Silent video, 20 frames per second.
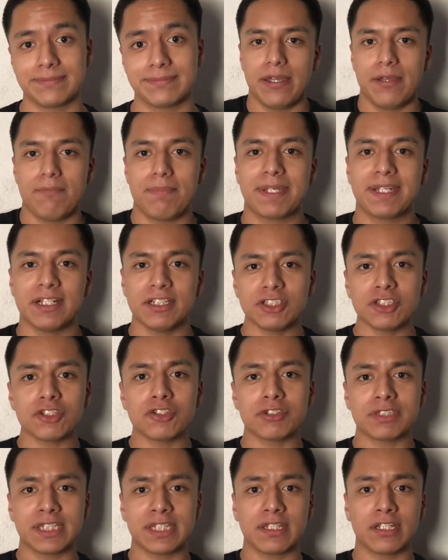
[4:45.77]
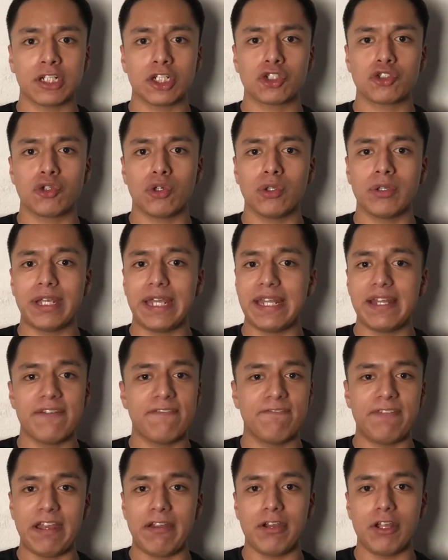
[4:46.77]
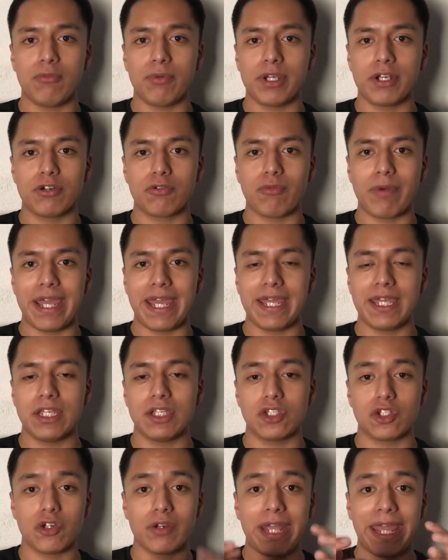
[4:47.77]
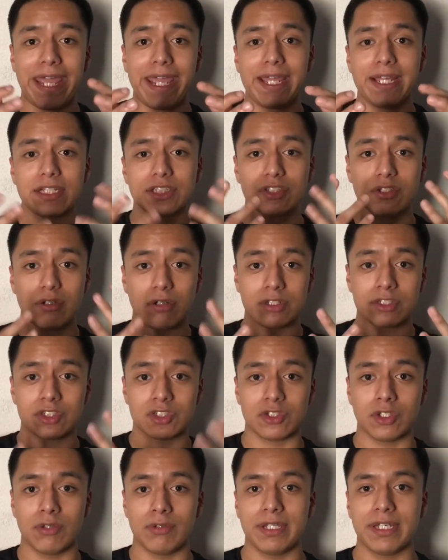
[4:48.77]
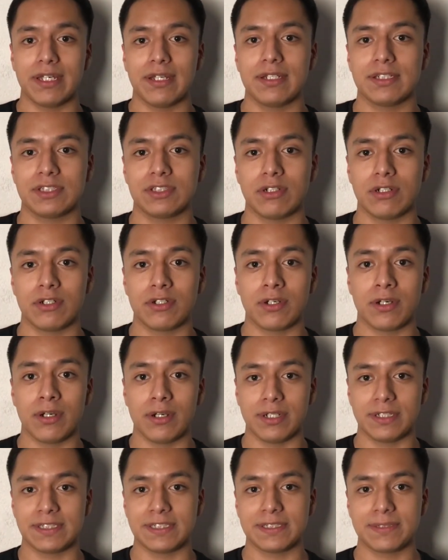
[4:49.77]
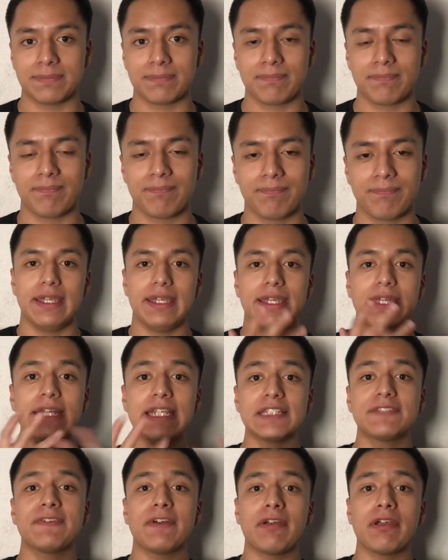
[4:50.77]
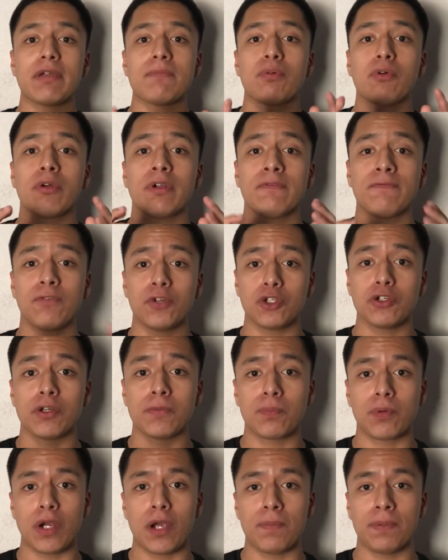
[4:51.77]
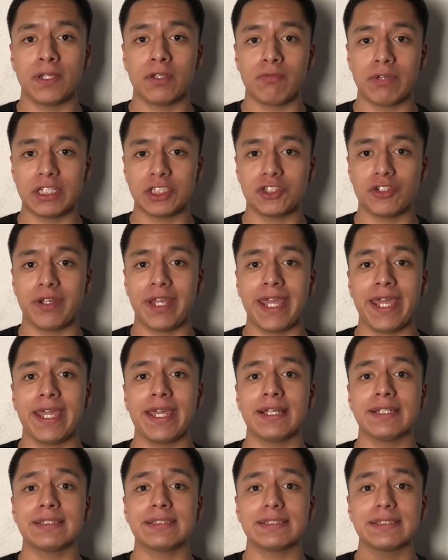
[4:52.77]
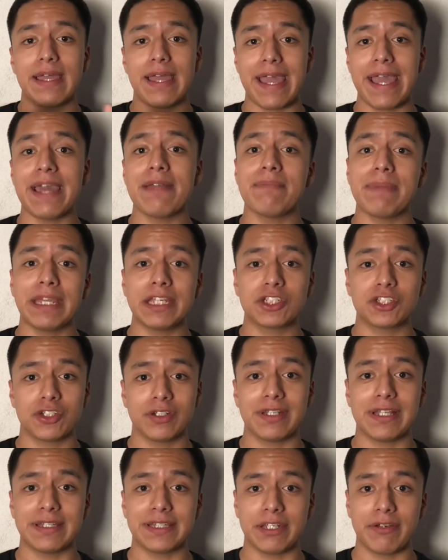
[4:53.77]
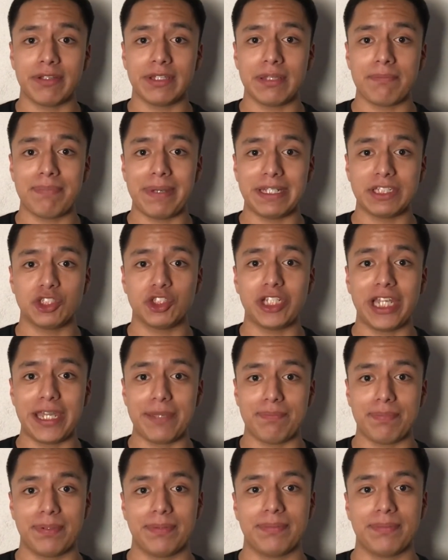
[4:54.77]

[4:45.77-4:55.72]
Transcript: Because you're using the controller in a very weird way, your hands are slowly going to start to hurt. It is very important for you to properly rest your hands and make sure that they're in the best shape.